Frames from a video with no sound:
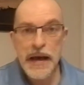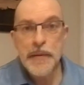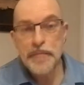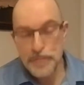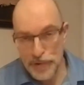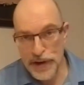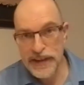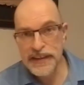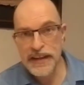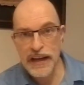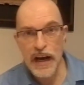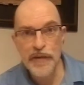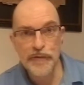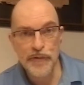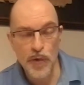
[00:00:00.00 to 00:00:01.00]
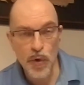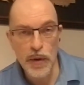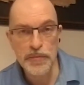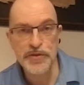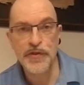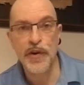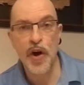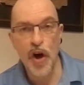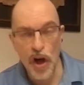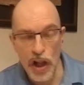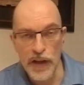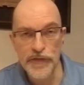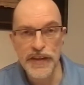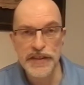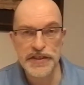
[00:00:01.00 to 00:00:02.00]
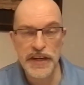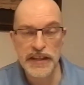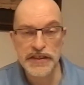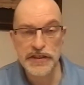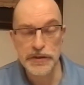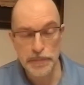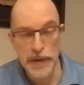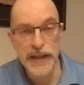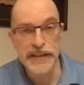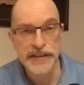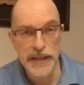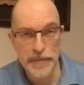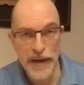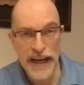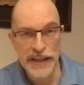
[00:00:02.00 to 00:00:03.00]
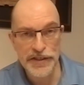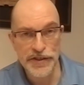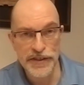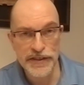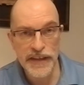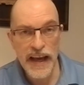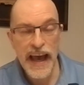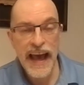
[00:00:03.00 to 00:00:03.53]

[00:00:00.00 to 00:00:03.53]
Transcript: Print enough forms for all of the judges plus some extras